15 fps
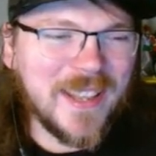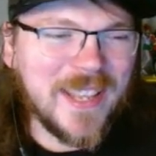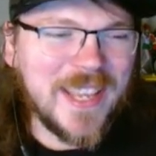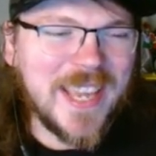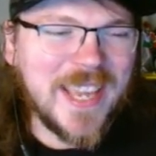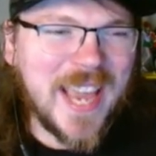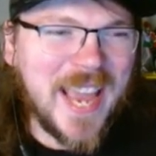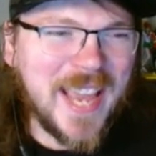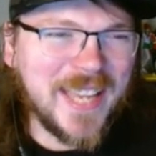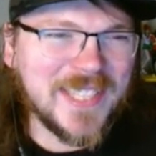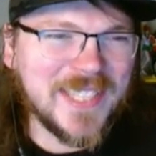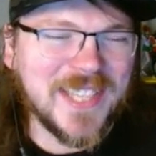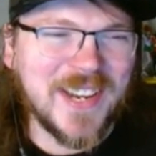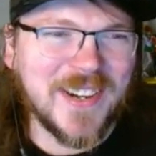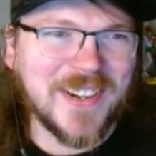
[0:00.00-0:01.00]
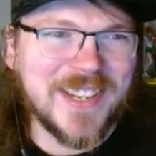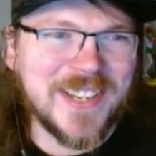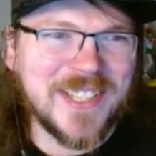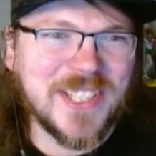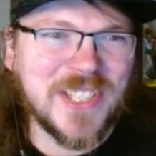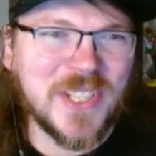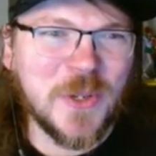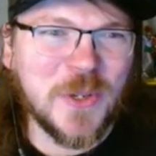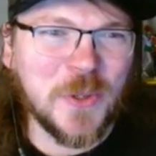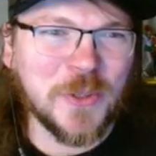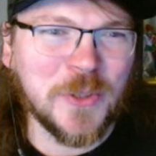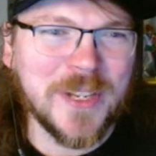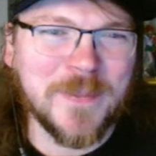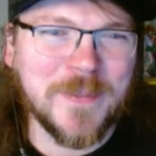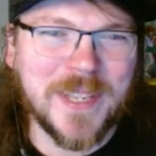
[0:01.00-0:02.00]
he acts there is so
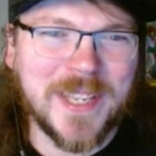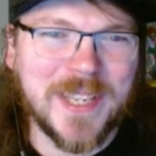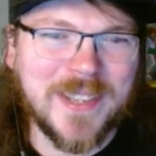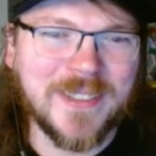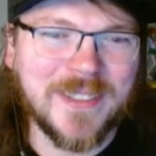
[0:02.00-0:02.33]
creepy.